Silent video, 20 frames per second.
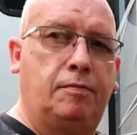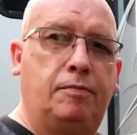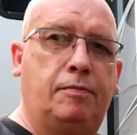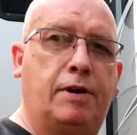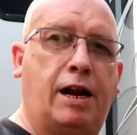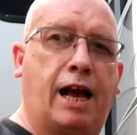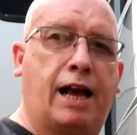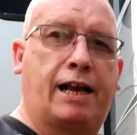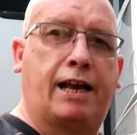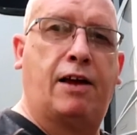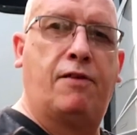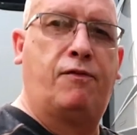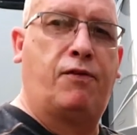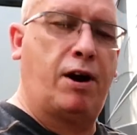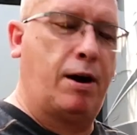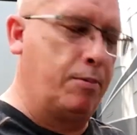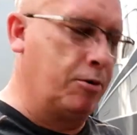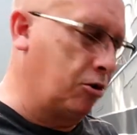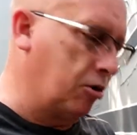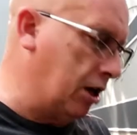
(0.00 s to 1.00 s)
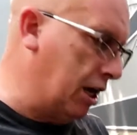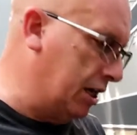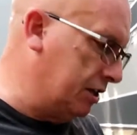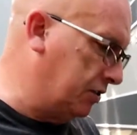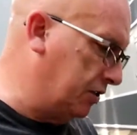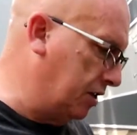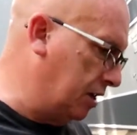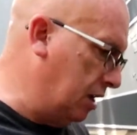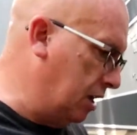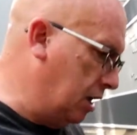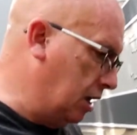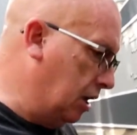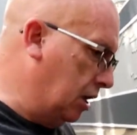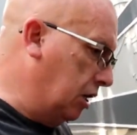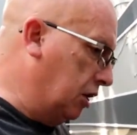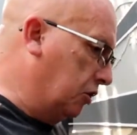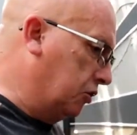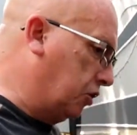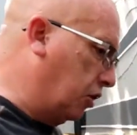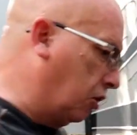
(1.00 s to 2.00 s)
Knock on fiberglass.
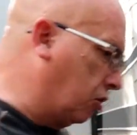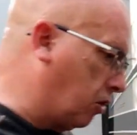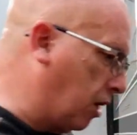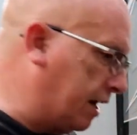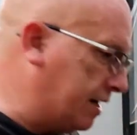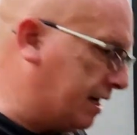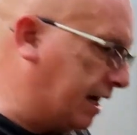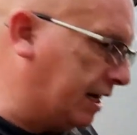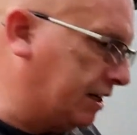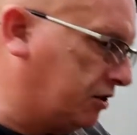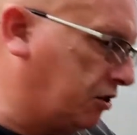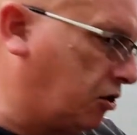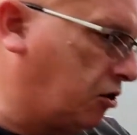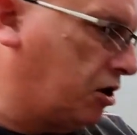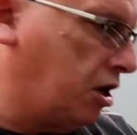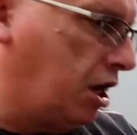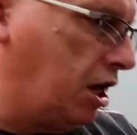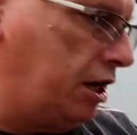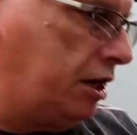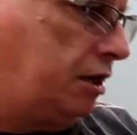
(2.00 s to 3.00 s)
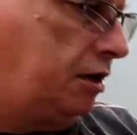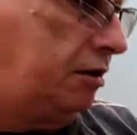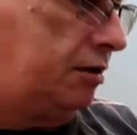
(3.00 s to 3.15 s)
So gray tanks are done.